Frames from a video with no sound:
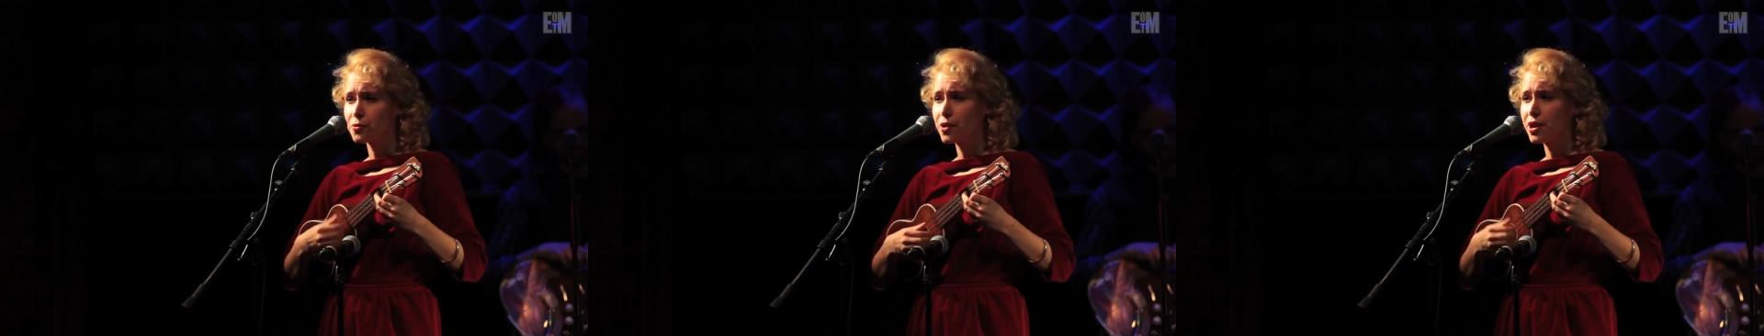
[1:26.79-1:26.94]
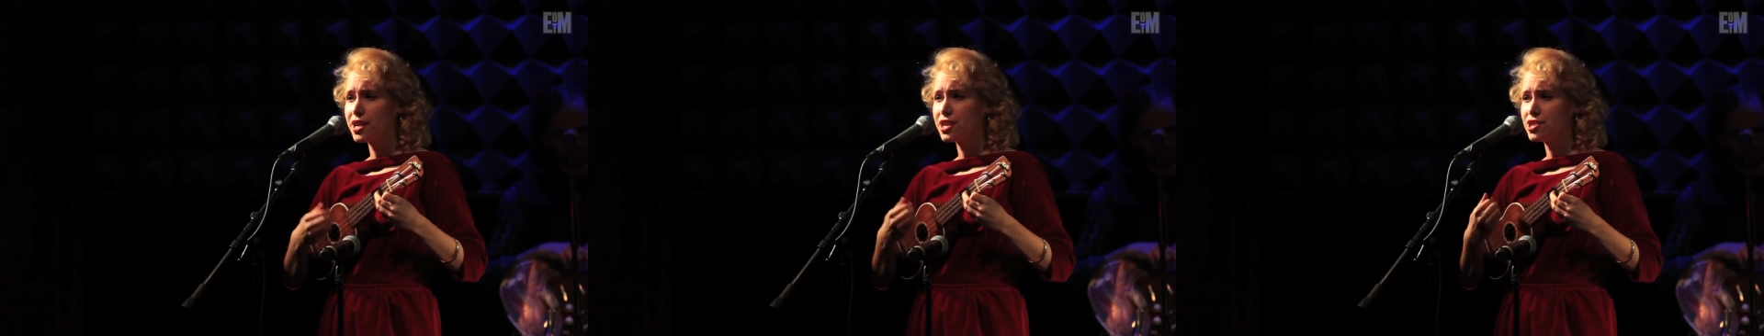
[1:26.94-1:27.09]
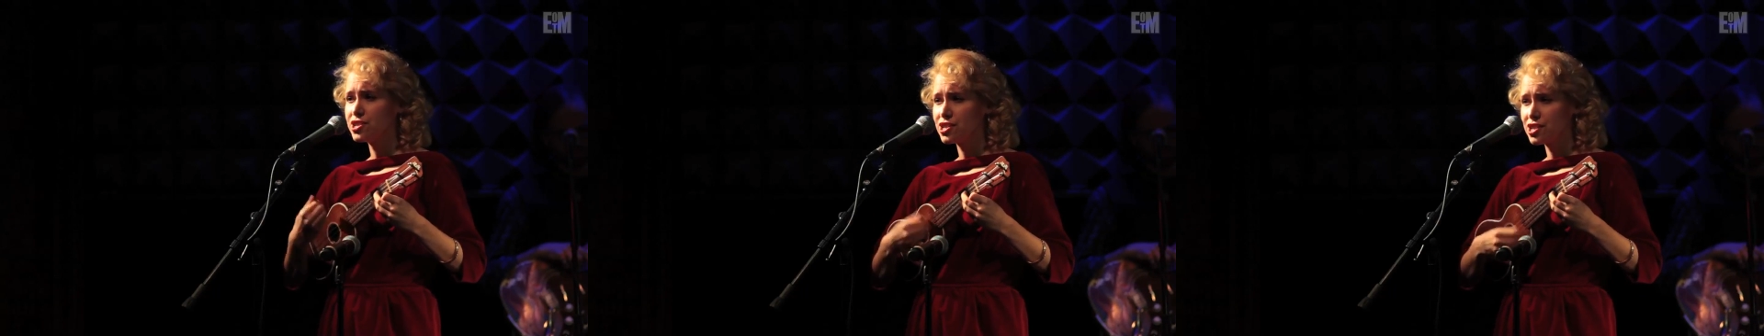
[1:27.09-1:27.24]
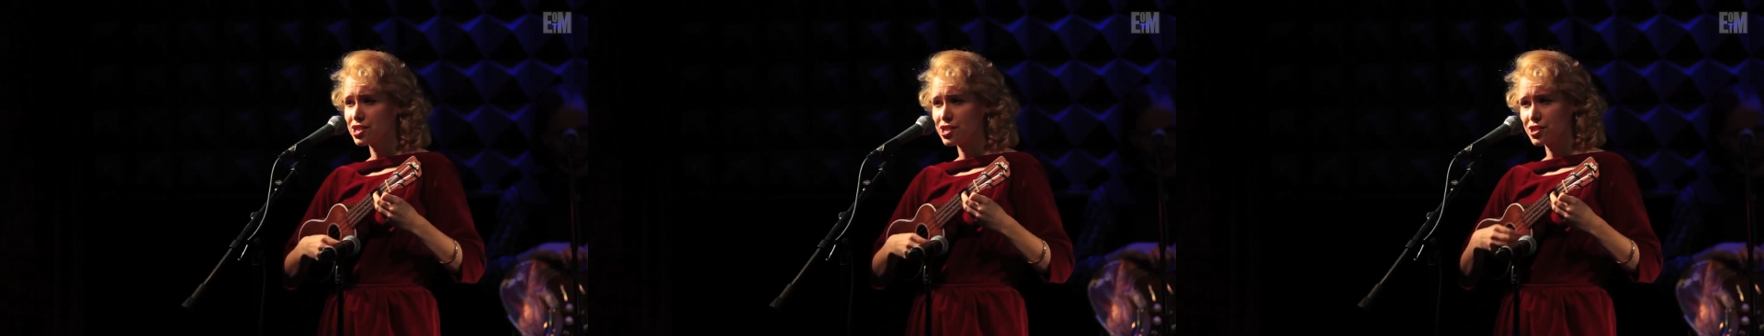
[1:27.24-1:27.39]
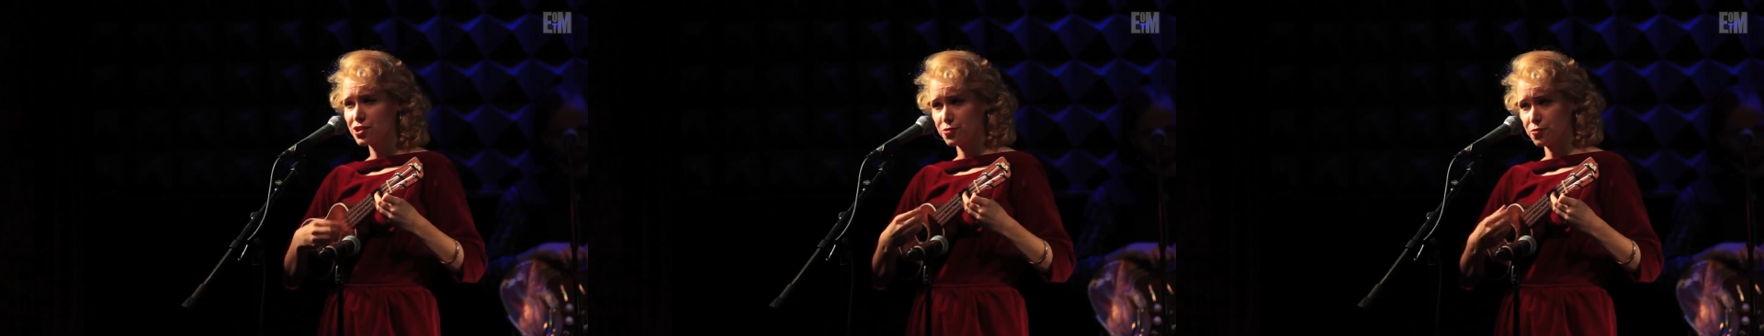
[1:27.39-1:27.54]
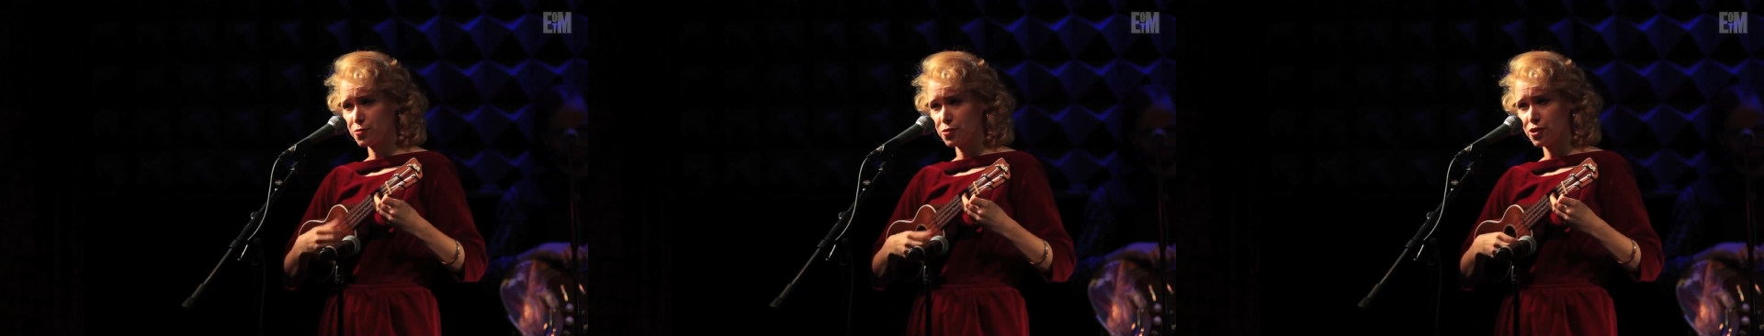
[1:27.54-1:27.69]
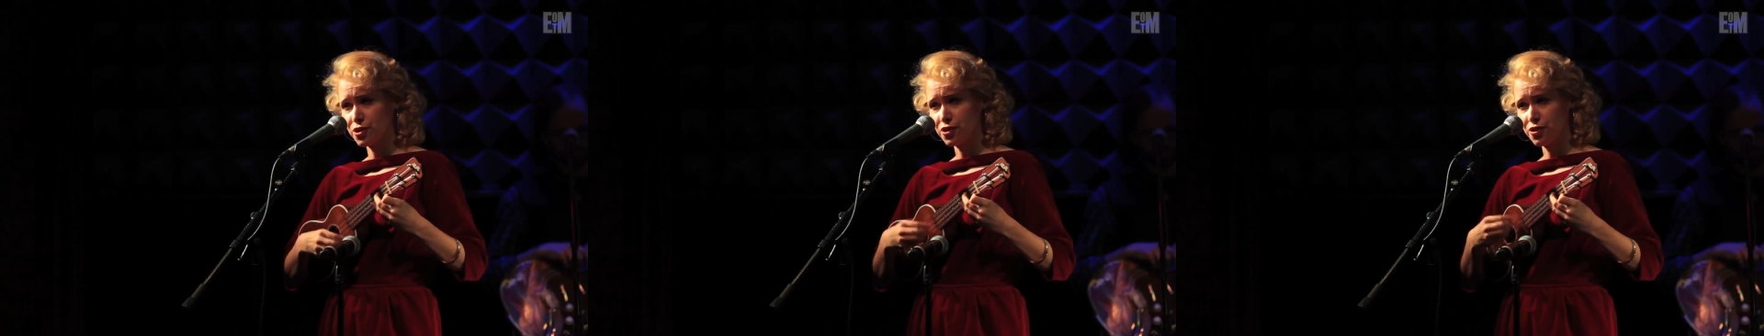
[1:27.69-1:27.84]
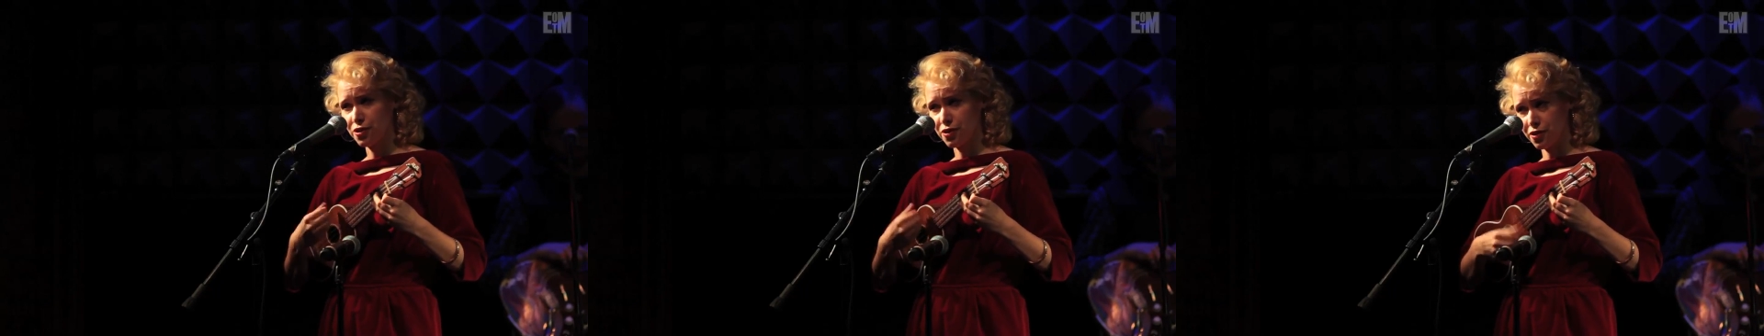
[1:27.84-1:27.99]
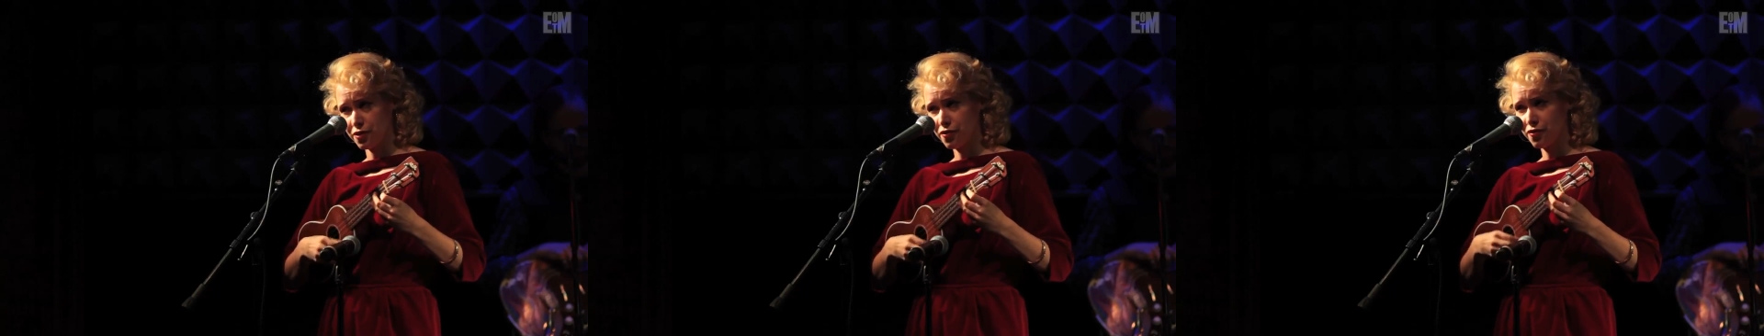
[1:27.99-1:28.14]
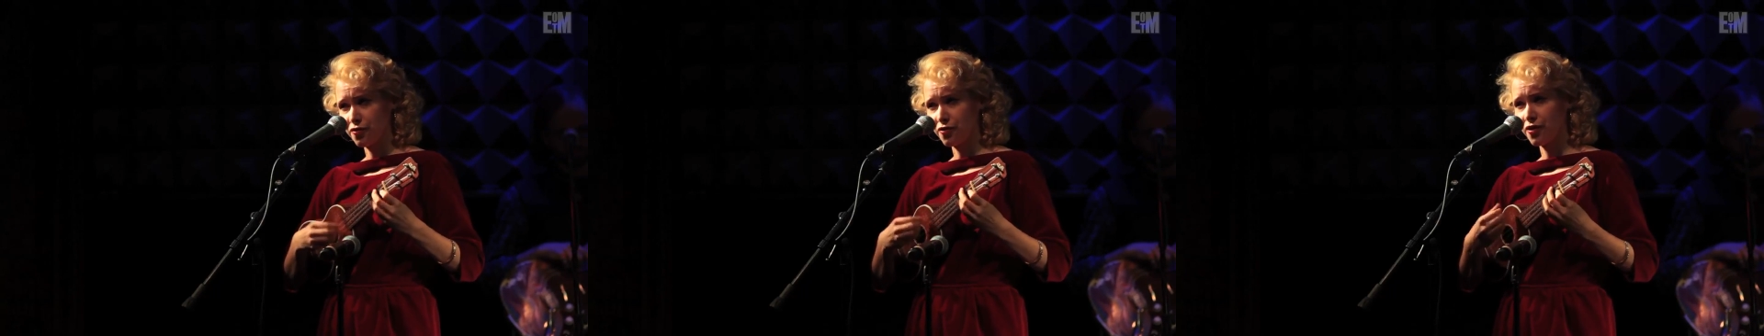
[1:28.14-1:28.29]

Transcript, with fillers: wages worth the